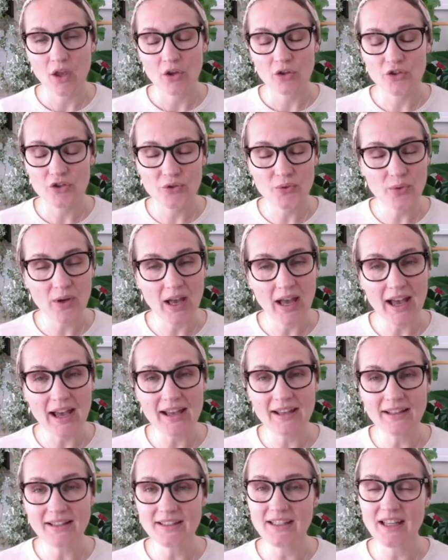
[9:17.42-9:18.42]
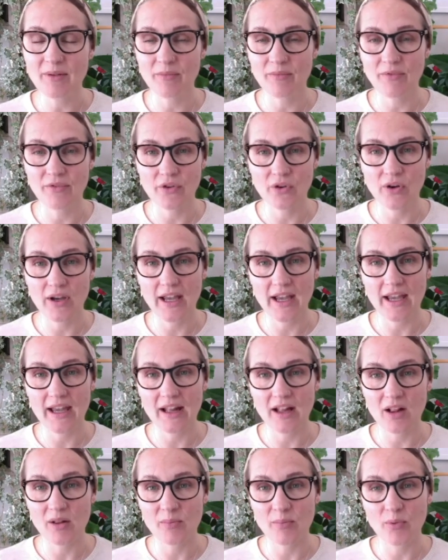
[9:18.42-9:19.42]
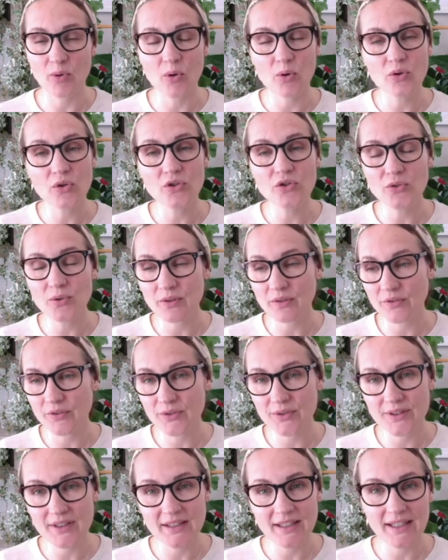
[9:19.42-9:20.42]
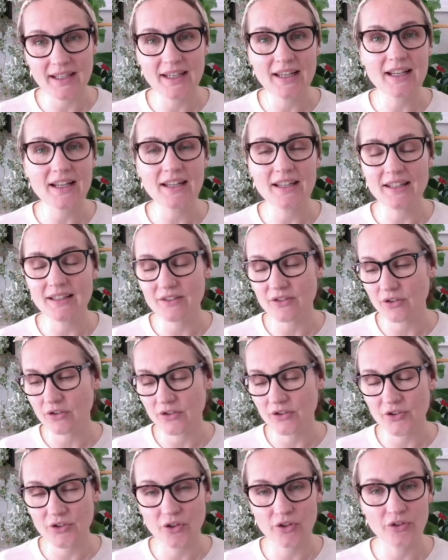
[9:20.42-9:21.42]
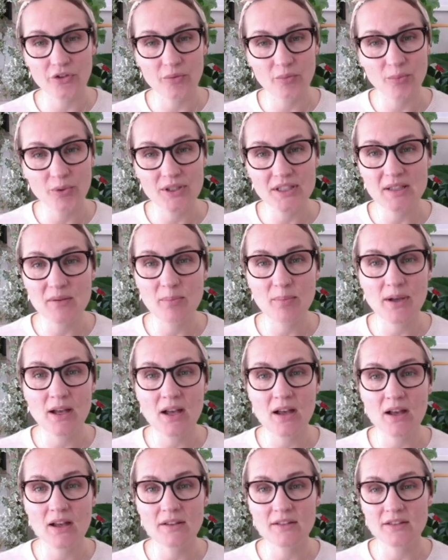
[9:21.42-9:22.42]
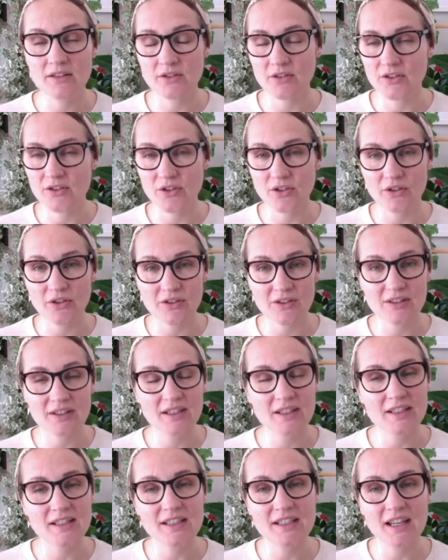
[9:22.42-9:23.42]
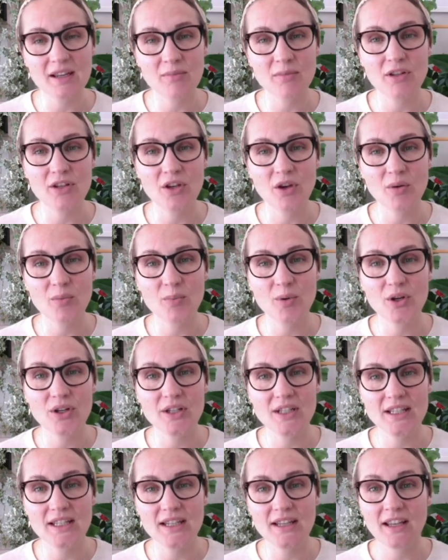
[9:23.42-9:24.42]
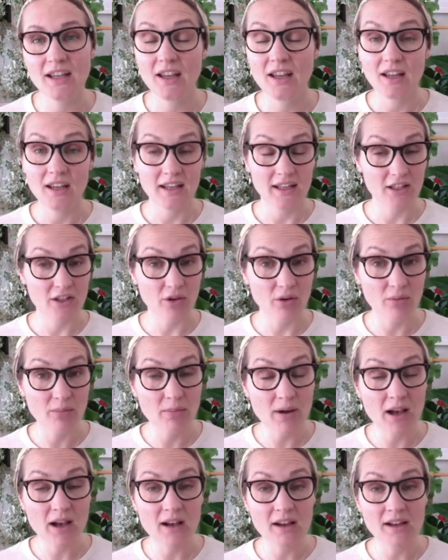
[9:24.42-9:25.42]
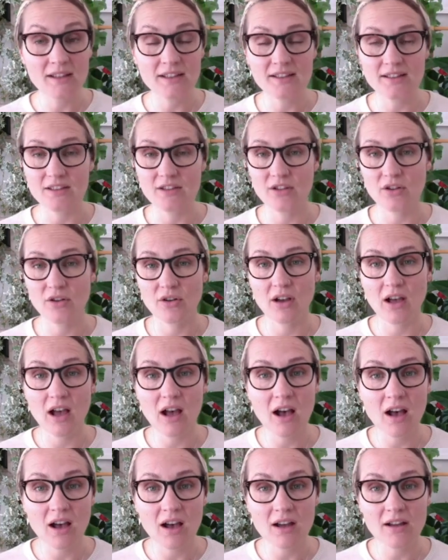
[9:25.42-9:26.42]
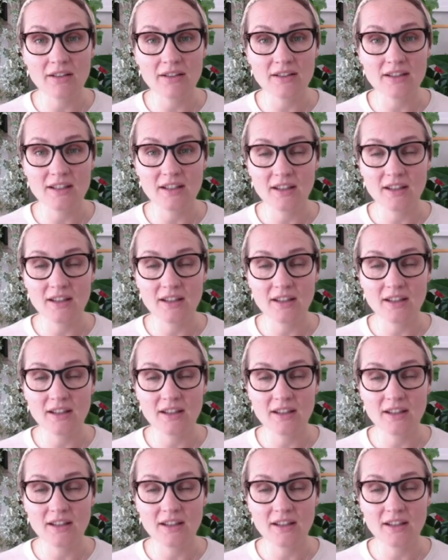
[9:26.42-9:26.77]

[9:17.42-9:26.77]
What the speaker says: So ask them for help. Also, if you need healing in a certain body part, in a certain system in your body, in your mind, in your heart,